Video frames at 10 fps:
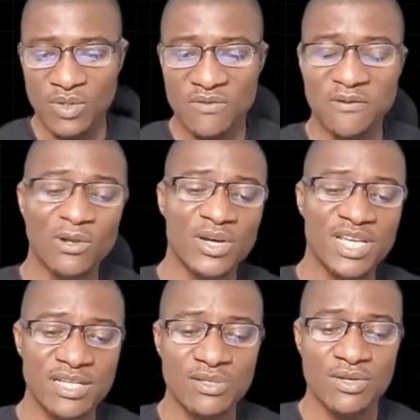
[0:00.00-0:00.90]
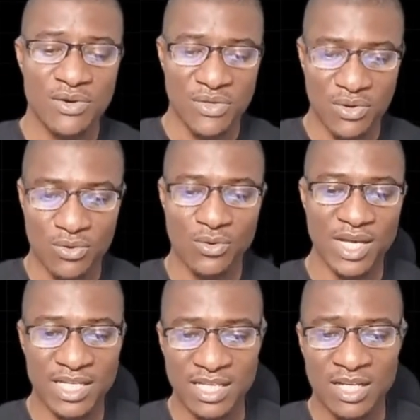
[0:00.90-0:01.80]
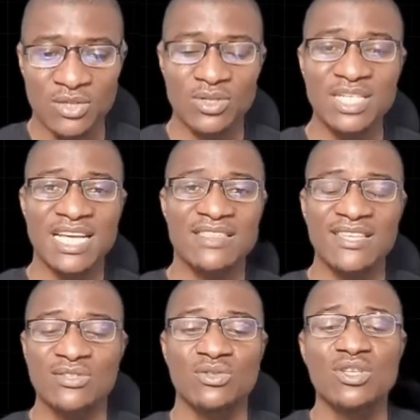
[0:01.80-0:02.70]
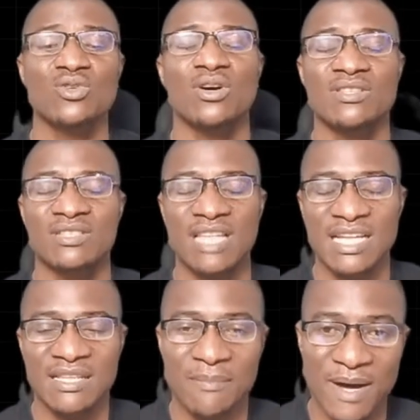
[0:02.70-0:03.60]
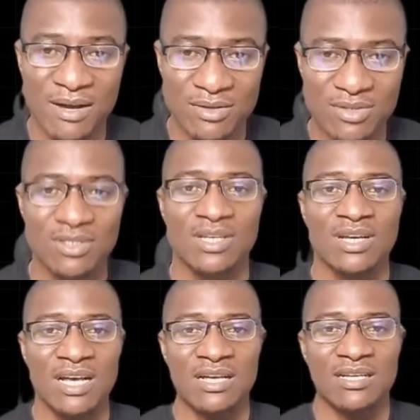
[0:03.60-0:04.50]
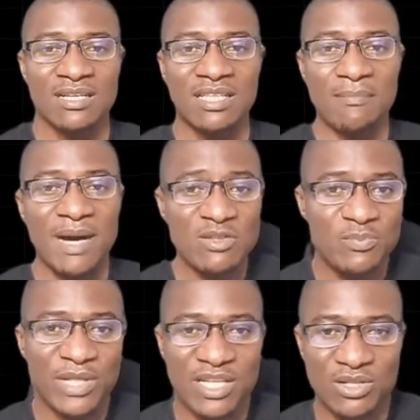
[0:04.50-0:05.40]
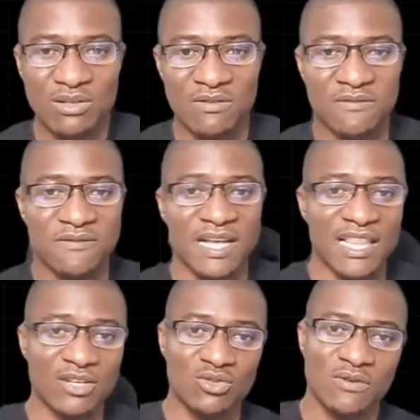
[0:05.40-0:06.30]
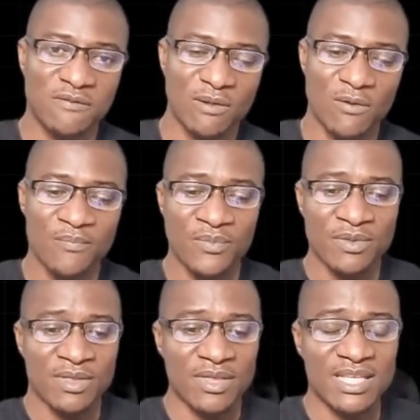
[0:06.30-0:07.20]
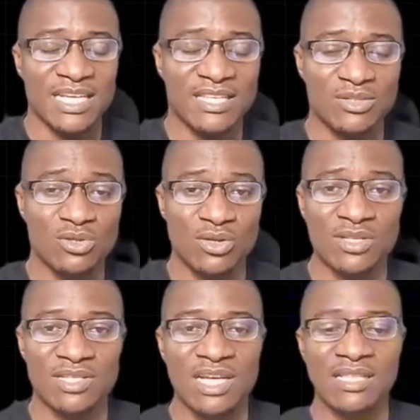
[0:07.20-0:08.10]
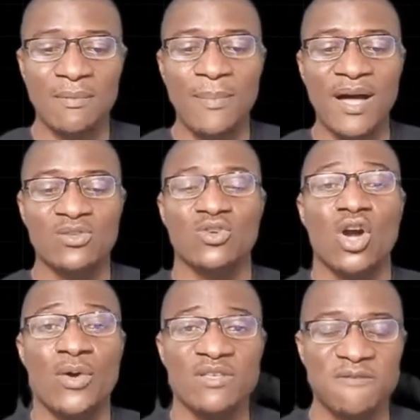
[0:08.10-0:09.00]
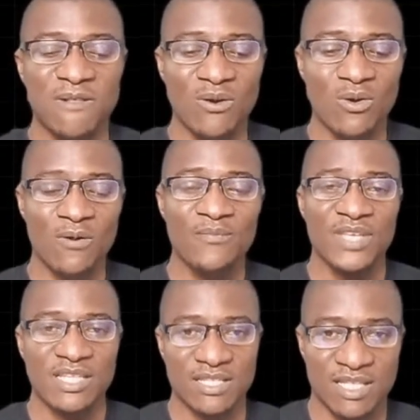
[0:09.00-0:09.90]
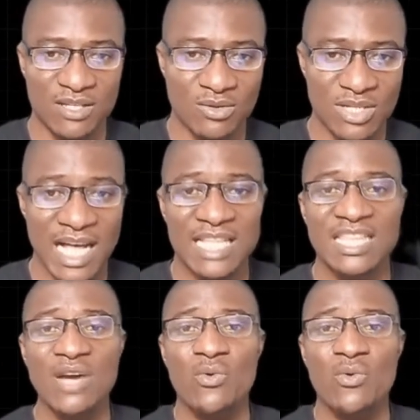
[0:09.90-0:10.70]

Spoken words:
flowing through it. So these are things you need to understand about the manipulation of electron flow. These are things you need to understand about current flow in a circuit, and they